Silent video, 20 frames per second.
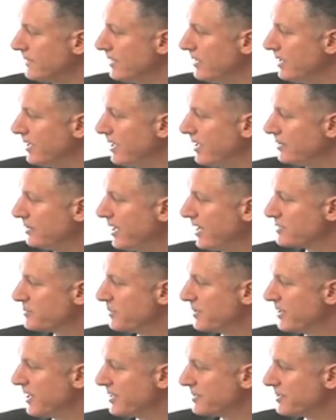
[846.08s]
Last but
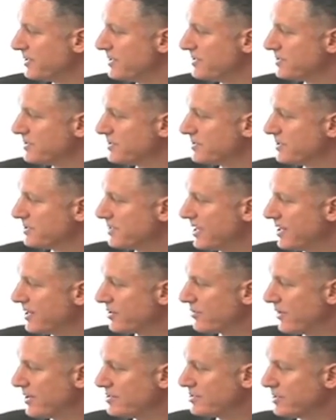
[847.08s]
not least is the tenant
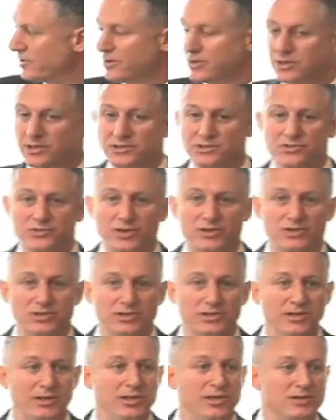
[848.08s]
criteria in construction.
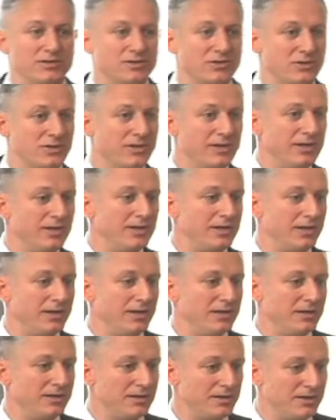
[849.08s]
Certainly
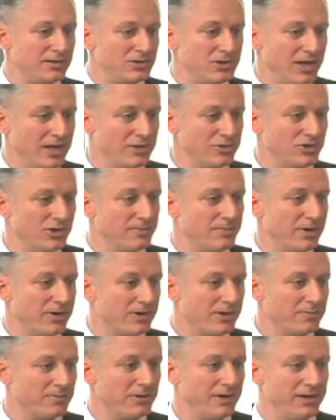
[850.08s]
in this challenging
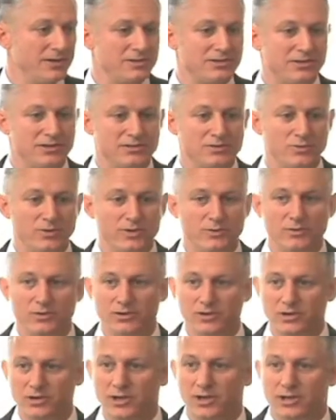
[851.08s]
marketplace, as we
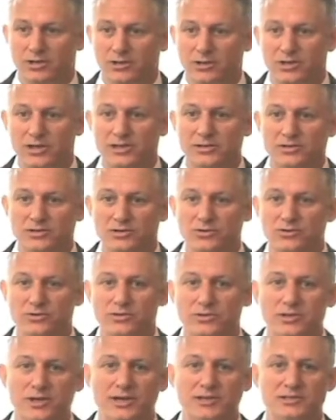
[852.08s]
were looking to
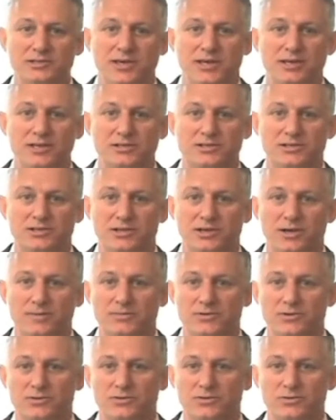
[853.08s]
entice tenants to come
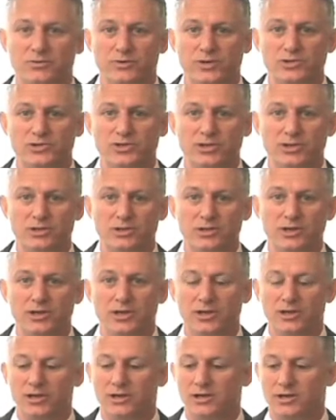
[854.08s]
to Ridgehill,
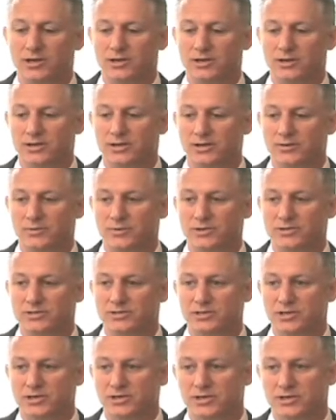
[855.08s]
it
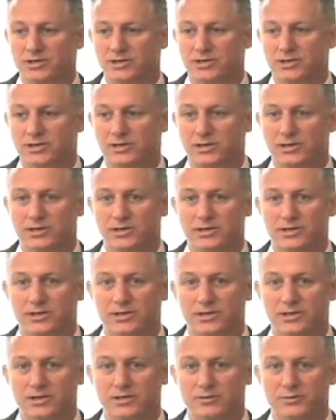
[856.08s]

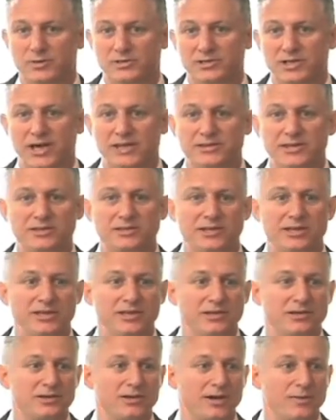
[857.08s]
was not that they
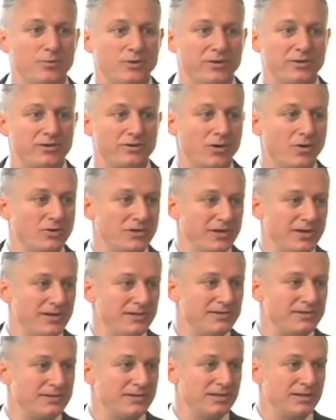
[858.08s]
didn't come with their own
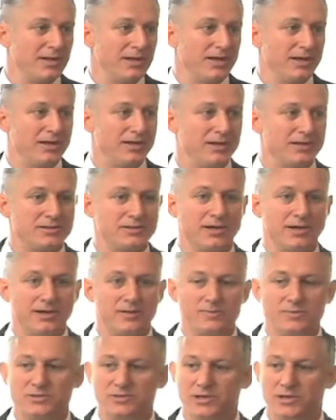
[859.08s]
needs, and at
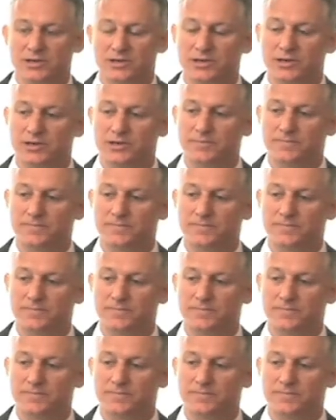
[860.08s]
times I